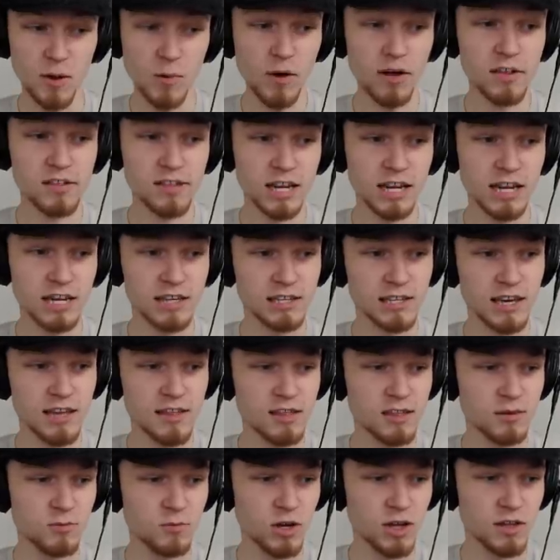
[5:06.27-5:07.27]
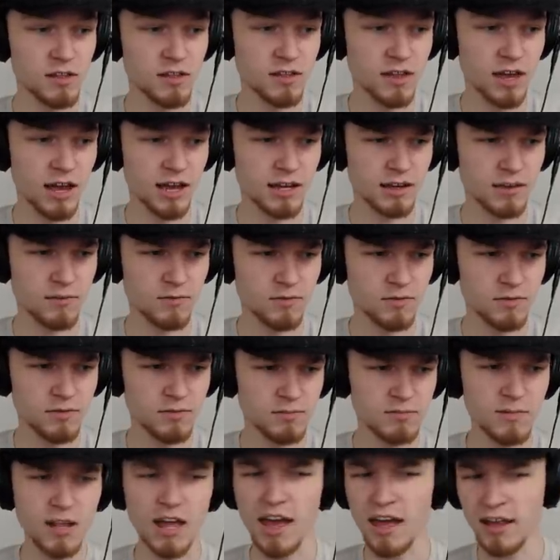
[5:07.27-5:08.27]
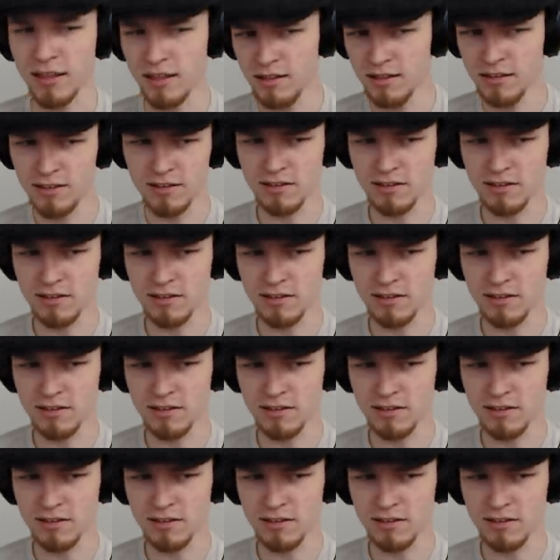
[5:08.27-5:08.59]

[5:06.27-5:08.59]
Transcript: wasn't it? Yes, it was, kind of. Ugh.